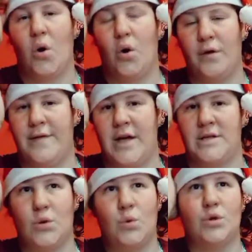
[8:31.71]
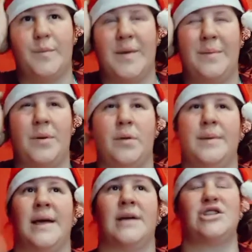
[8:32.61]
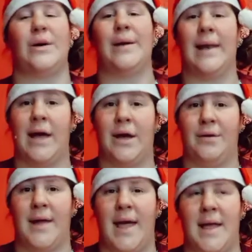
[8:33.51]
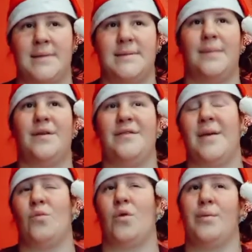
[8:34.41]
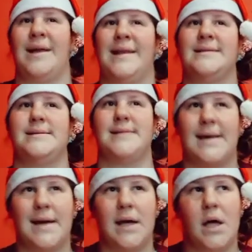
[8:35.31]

all of those old people being so alone, and some of them were really sick.